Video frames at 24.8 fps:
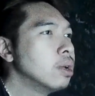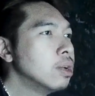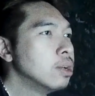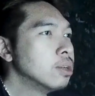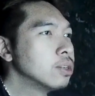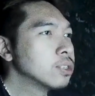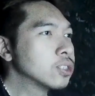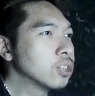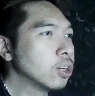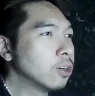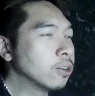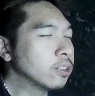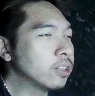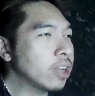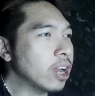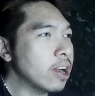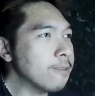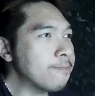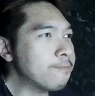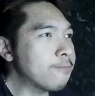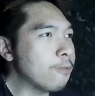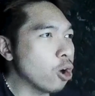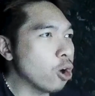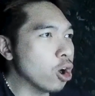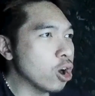So
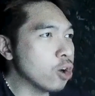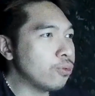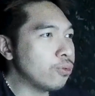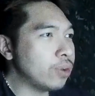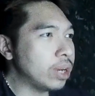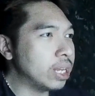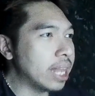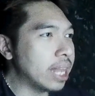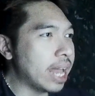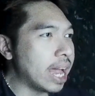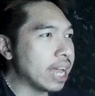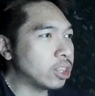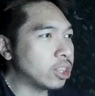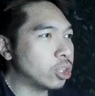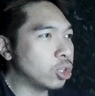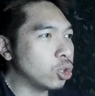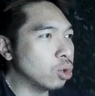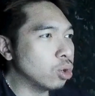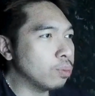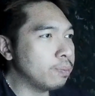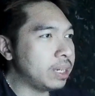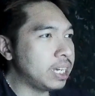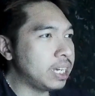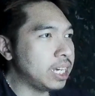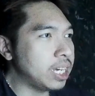therefore, we let u
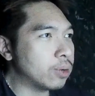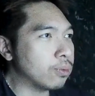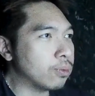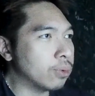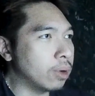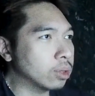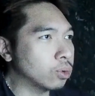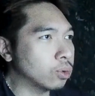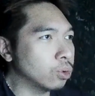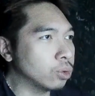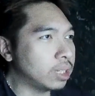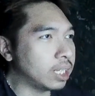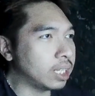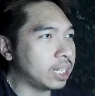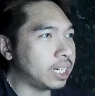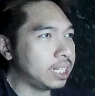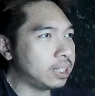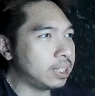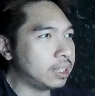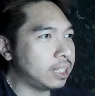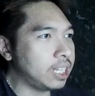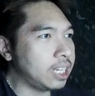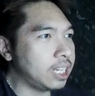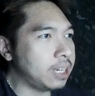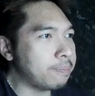be equal to
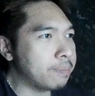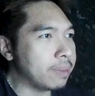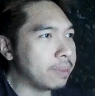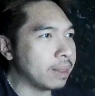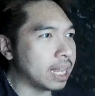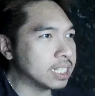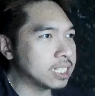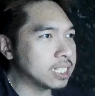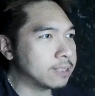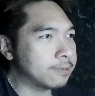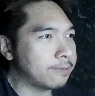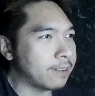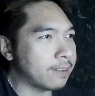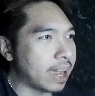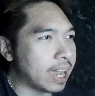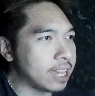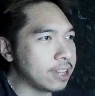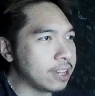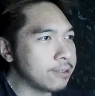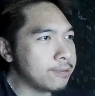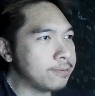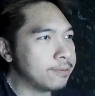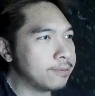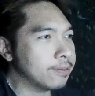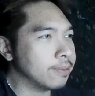3t plus
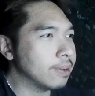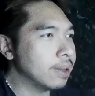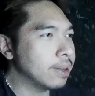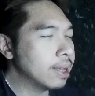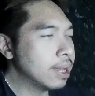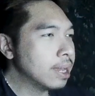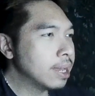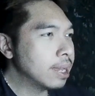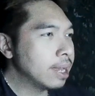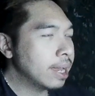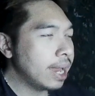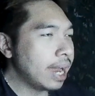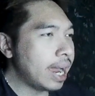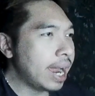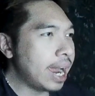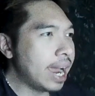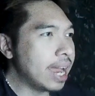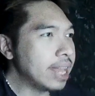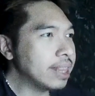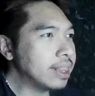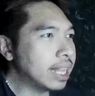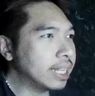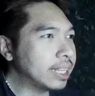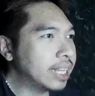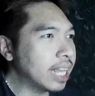5.
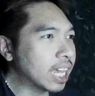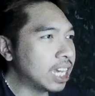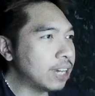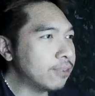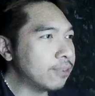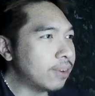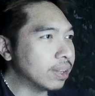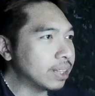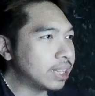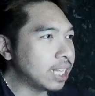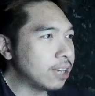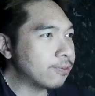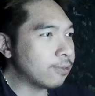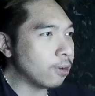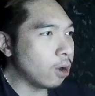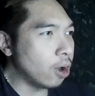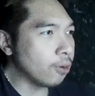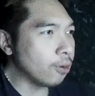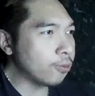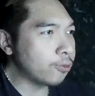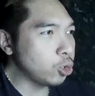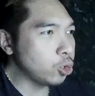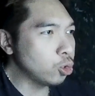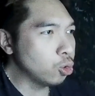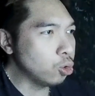And the derivative
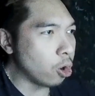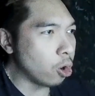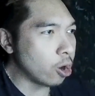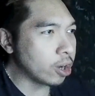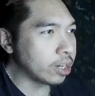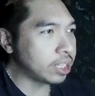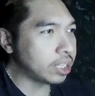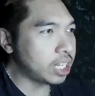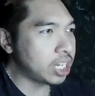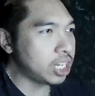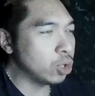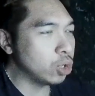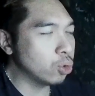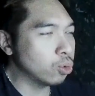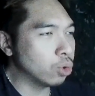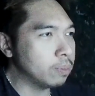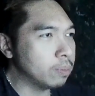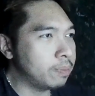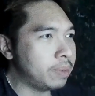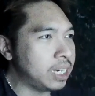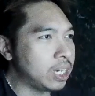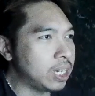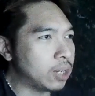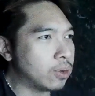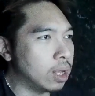of u or du would
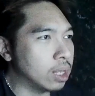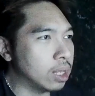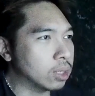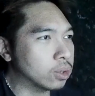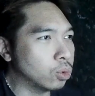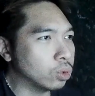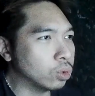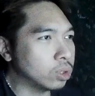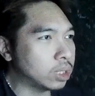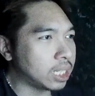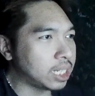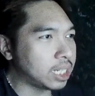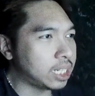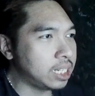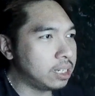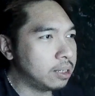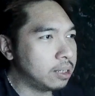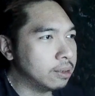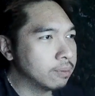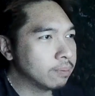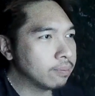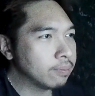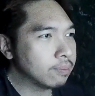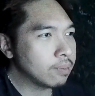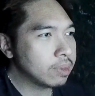be equal to 3
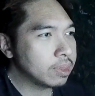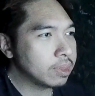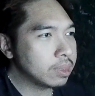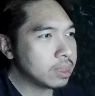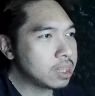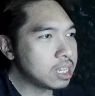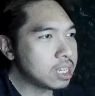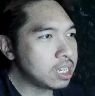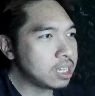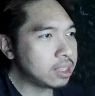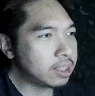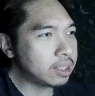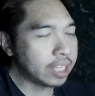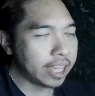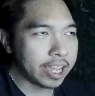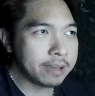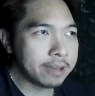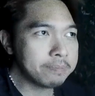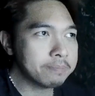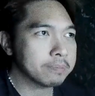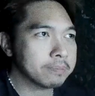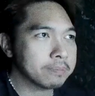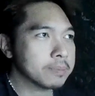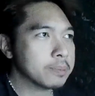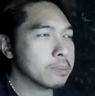dt.
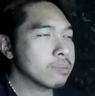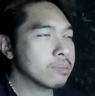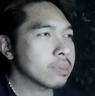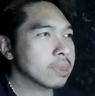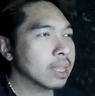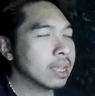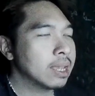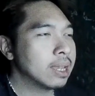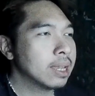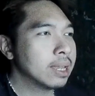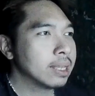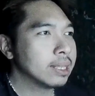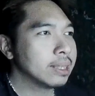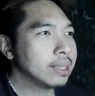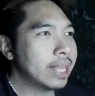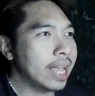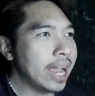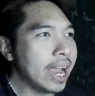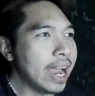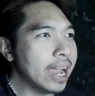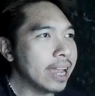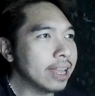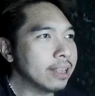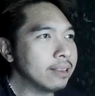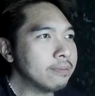
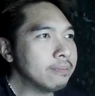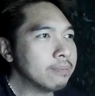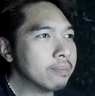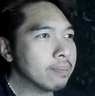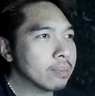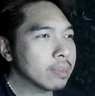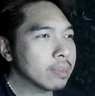Then,